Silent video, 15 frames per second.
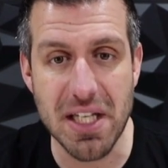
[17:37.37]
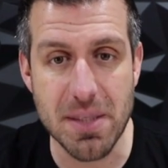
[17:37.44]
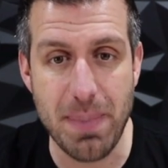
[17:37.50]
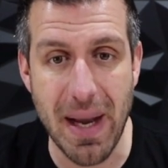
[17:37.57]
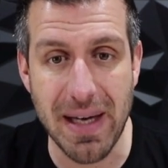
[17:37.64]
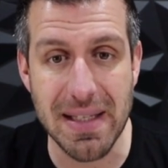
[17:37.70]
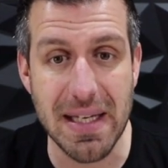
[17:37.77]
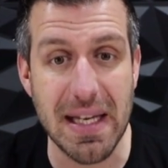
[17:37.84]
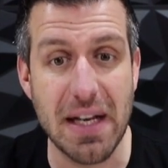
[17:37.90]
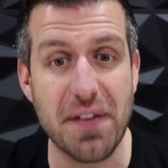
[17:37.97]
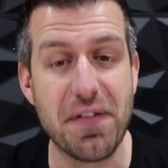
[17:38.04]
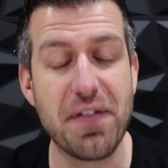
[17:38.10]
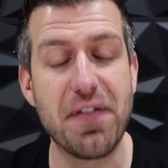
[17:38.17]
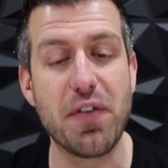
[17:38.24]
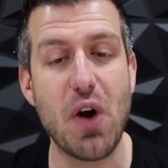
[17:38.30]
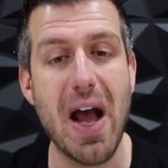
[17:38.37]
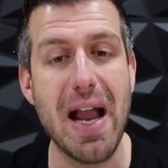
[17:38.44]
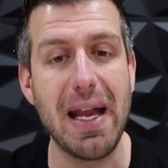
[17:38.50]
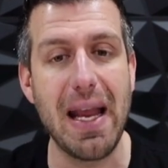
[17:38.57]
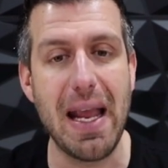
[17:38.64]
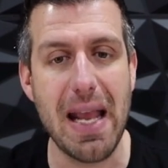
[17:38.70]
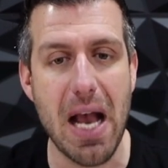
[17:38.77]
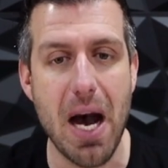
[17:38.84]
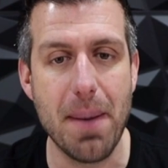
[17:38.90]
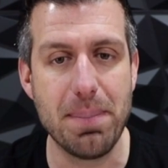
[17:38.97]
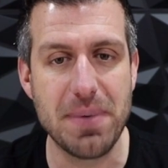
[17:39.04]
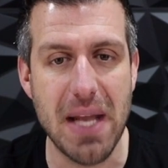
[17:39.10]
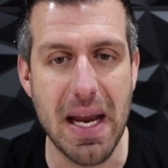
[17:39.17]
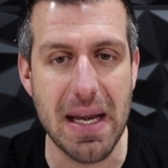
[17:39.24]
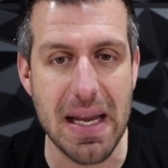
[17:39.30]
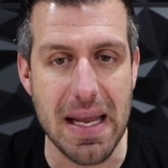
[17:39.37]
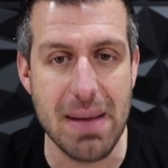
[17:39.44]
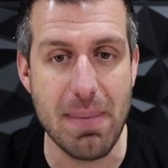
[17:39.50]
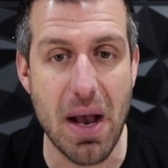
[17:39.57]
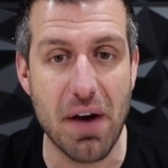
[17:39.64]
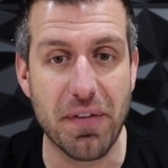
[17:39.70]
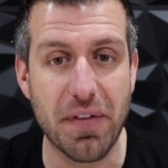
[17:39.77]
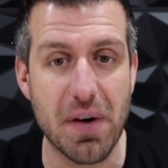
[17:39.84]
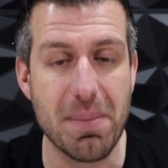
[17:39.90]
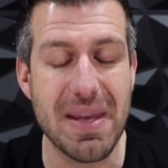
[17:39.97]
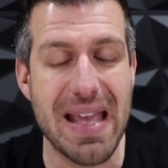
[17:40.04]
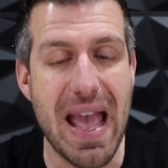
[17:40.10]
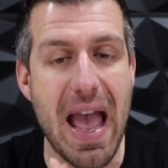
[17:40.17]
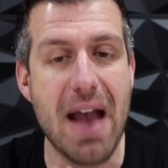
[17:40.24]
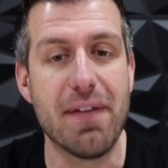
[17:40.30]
expect to get a Friday update email from me